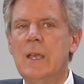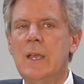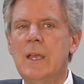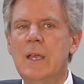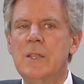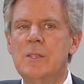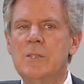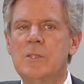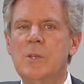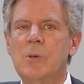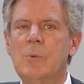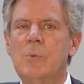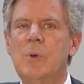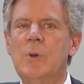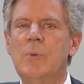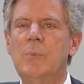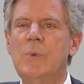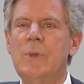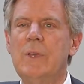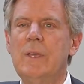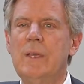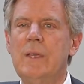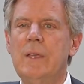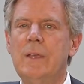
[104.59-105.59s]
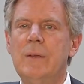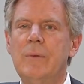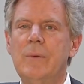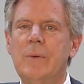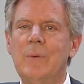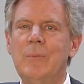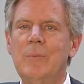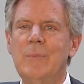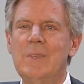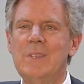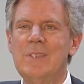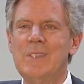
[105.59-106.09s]
And so when we,
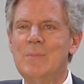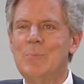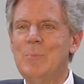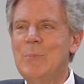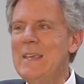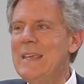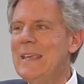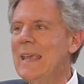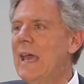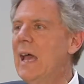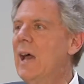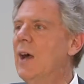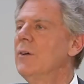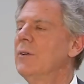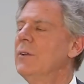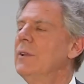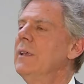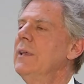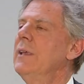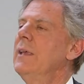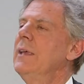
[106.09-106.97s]
when we speak out